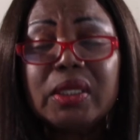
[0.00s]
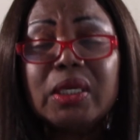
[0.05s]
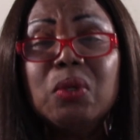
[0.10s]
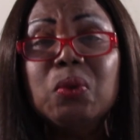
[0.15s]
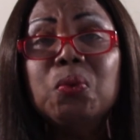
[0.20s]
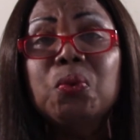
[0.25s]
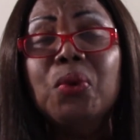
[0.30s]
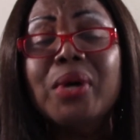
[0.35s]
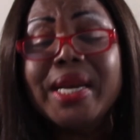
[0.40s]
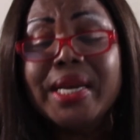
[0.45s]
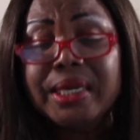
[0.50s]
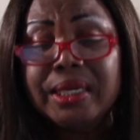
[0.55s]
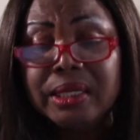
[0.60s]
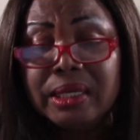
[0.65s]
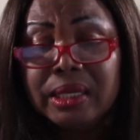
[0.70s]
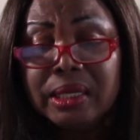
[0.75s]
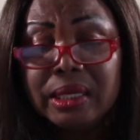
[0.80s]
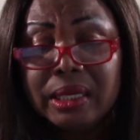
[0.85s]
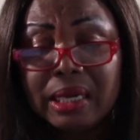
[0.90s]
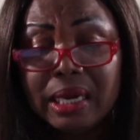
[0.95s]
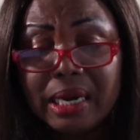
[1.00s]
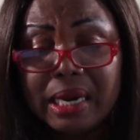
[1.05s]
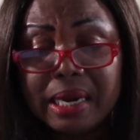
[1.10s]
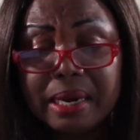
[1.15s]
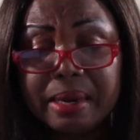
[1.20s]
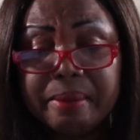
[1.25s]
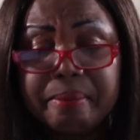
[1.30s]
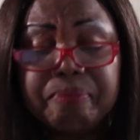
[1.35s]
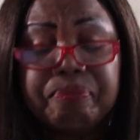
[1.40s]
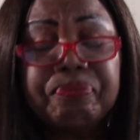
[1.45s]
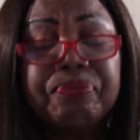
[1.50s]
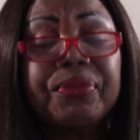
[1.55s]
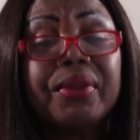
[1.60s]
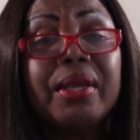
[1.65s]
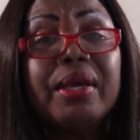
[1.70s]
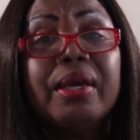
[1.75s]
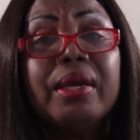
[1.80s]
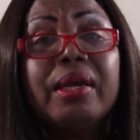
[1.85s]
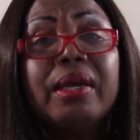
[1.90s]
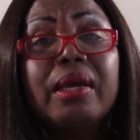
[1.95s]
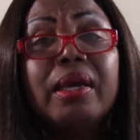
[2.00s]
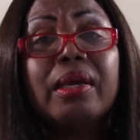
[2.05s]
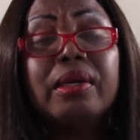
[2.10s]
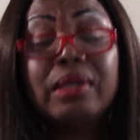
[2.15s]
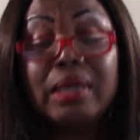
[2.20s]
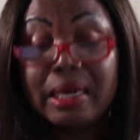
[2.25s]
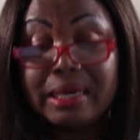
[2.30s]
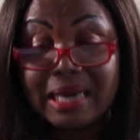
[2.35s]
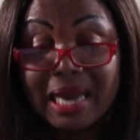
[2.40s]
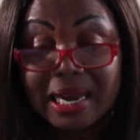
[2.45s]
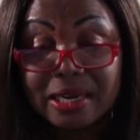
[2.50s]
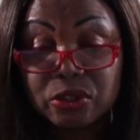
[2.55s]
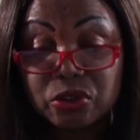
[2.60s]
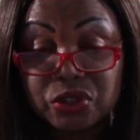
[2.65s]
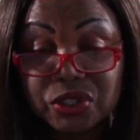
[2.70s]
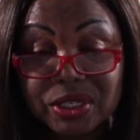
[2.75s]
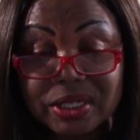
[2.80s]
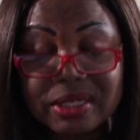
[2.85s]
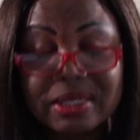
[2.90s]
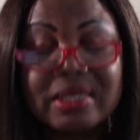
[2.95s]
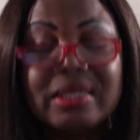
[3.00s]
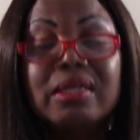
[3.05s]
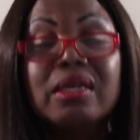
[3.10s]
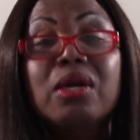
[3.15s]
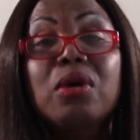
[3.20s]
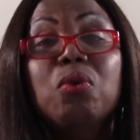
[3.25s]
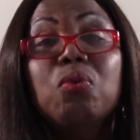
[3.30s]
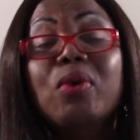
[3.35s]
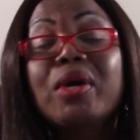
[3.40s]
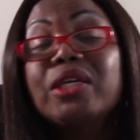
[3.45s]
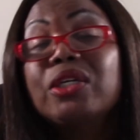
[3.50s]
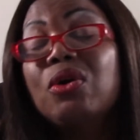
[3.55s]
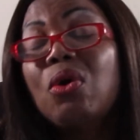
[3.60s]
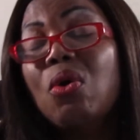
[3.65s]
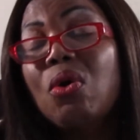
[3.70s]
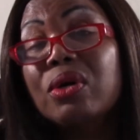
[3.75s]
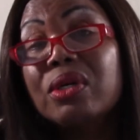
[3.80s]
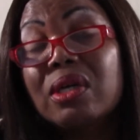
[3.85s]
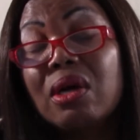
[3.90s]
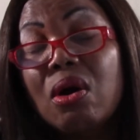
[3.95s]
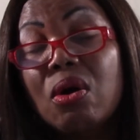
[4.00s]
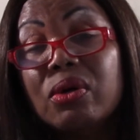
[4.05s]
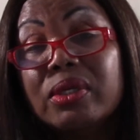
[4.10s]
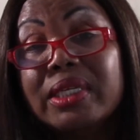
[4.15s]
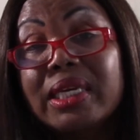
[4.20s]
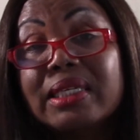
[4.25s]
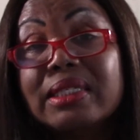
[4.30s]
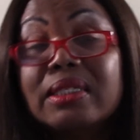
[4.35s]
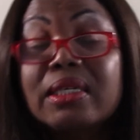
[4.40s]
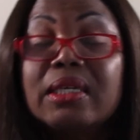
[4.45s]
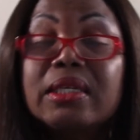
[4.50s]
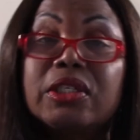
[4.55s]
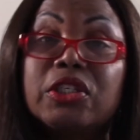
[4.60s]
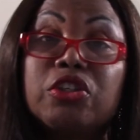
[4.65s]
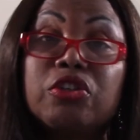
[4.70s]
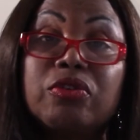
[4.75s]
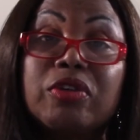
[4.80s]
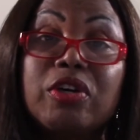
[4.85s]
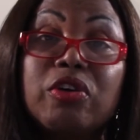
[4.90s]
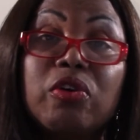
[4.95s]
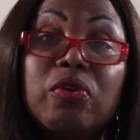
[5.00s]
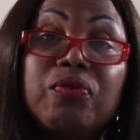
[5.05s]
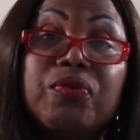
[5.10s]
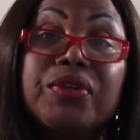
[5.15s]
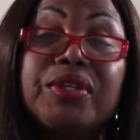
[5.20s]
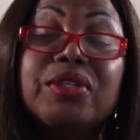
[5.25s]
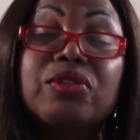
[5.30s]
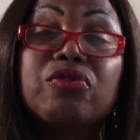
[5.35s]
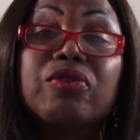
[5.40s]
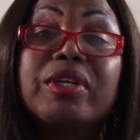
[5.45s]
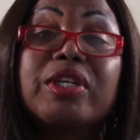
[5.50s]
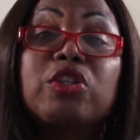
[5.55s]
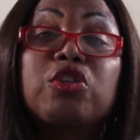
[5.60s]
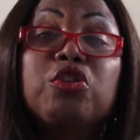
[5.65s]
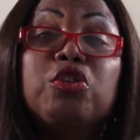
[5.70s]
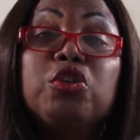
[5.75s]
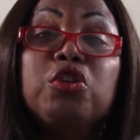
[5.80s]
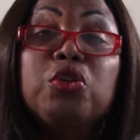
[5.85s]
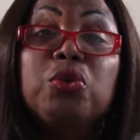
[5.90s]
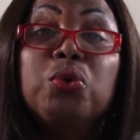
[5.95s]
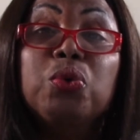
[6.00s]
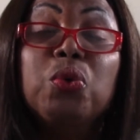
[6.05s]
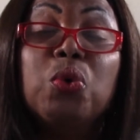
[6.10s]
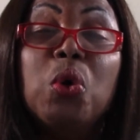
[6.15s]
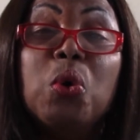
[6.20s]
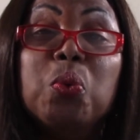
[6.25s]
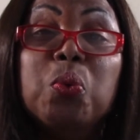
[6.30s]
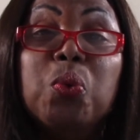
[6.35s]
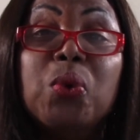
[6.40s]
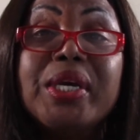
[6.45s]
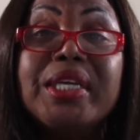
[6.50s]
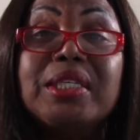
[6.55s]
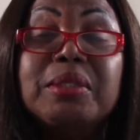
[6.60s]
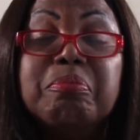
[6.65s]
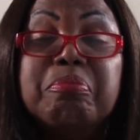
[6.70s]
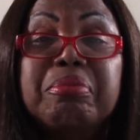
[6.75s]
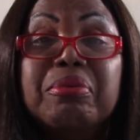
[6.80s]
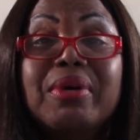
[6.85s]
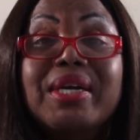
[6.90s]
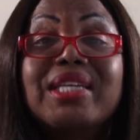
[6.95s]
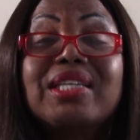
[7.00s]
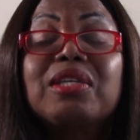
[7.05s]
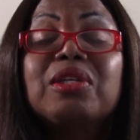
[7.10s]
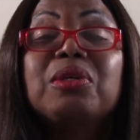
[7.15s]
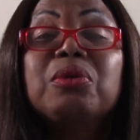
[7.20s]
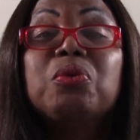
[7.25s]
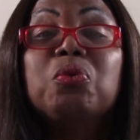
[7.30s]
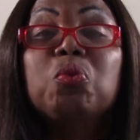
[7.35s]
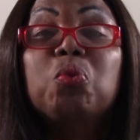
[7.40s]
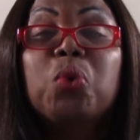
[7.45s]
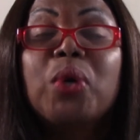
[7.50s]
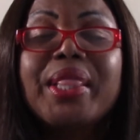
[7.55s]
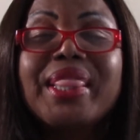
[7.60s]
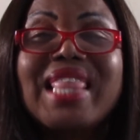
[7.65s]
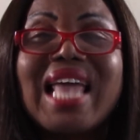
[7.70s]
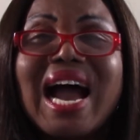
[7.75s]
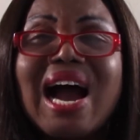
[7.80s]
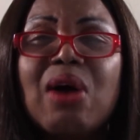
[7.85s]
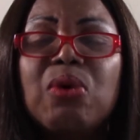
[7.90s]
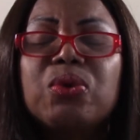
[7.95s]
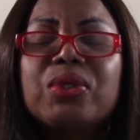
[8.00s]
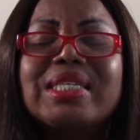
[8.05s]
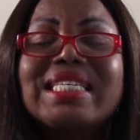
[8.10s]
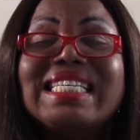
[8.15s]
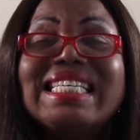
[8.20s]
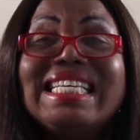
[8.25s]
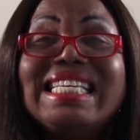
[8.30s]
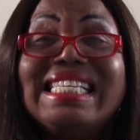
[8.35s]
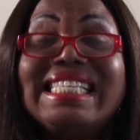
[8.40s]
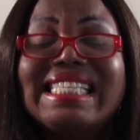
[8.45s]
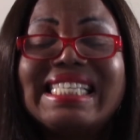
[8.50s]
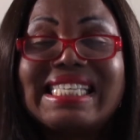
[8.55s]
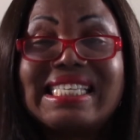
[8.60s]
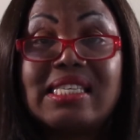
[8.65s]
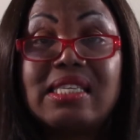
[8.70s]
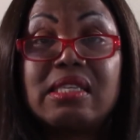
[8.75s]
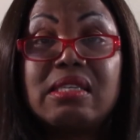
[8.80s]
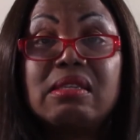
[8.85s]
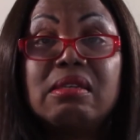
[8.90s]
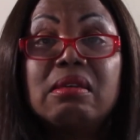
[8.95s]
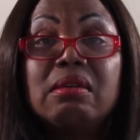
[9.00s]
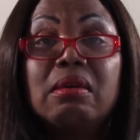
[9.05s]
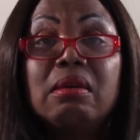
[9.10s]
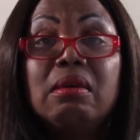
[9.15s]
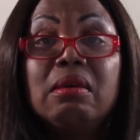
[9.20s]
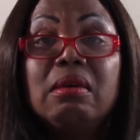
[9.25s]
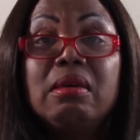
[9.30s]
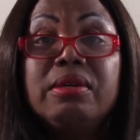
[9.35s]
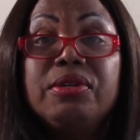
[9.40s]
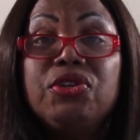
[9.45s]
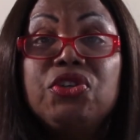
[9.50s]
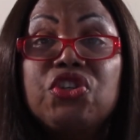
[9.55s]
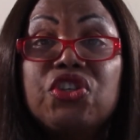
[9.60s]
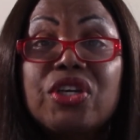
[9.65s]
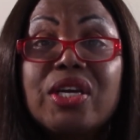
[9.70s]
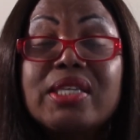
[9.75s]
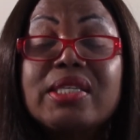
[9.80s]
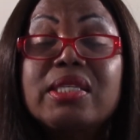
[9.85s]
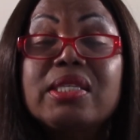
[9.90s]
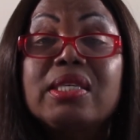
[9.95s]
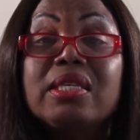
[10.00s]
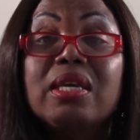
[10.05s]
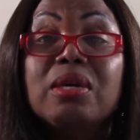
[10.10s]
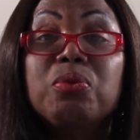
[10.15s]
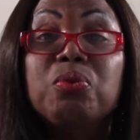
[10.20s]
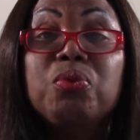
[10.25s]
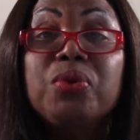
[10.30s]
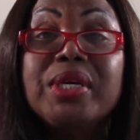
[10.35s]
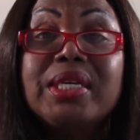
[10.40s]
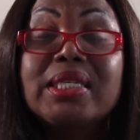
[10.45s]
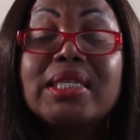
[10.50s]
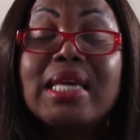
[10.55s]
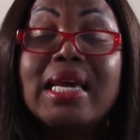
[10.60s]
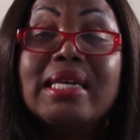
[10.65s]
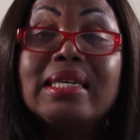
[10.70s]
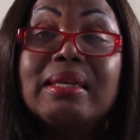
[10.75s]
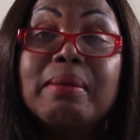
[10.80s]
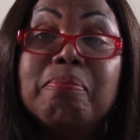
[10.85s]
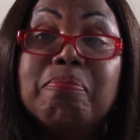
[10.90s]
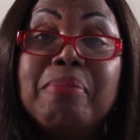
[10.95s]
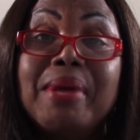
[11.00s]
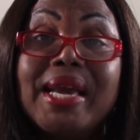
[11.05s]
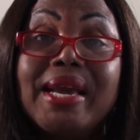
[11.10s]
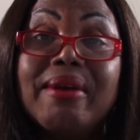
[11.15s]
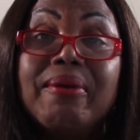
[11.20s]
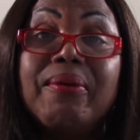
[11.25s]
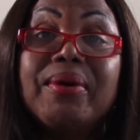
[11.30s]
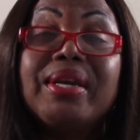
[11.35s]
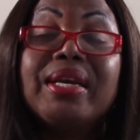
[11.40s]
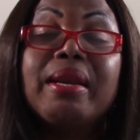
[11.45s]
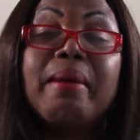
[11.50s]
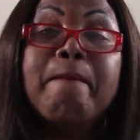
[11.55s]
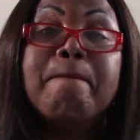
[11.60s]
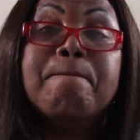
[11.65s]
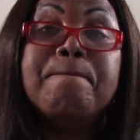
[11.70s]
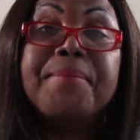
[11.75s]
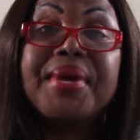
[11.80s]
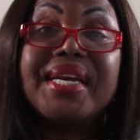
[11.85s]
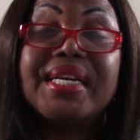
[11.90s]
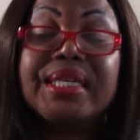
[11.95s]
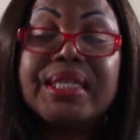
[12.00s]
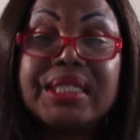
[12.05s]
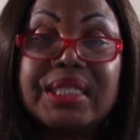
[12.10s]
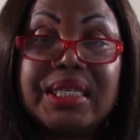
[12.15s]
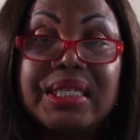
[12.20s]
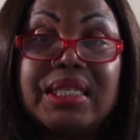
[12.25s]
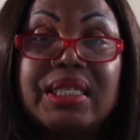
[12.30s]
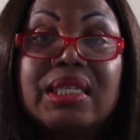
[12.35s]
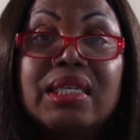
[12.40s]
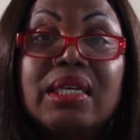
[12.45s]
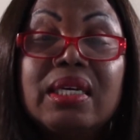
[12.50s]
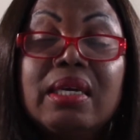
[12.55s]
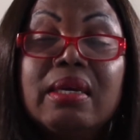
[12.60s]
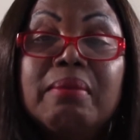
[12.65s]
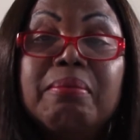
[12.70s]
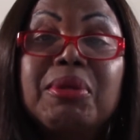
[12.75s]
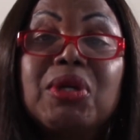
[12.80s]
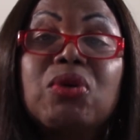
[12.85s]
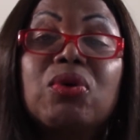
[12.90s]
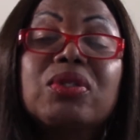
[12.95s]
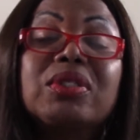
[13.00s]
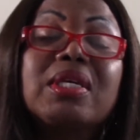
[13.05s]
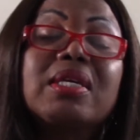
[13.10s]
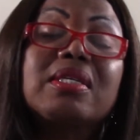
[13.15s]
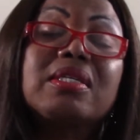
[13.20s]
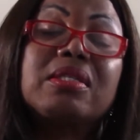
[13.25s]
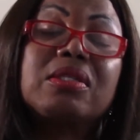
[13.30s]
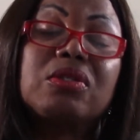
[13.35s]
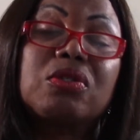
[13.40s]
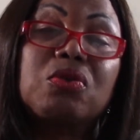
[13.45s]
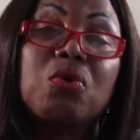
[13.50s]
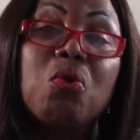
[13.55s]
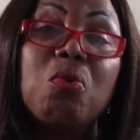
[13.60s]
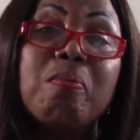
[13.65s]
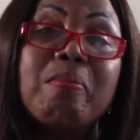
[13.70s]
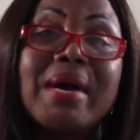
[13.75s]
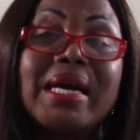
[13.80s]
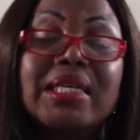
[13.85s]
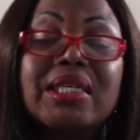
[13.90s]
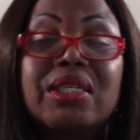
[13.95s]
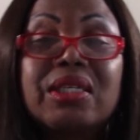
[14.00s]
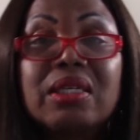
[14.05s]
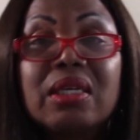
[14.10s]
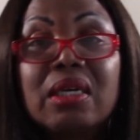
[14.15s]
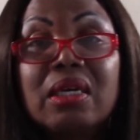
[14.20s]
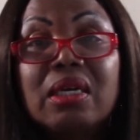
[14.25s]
When 9 to 16, when God ordered children of Israel to do wheat bread without yeast, just the wheat and the berry, they baked it, because there's so much